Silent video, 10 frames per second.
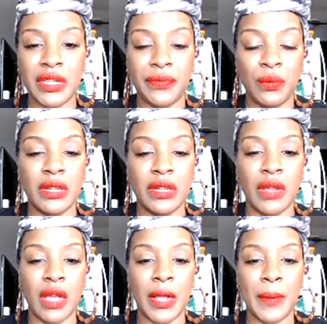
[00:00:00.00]
If you want
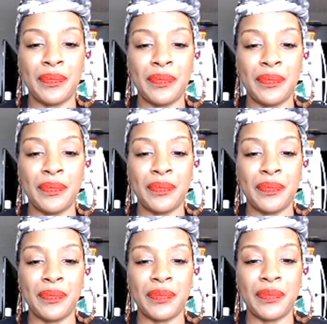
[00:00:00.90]
to, like I
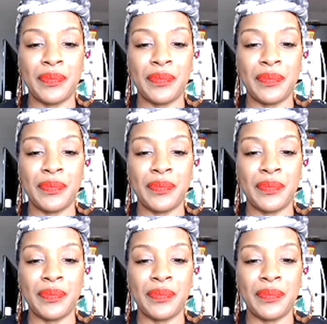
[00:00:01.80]
said,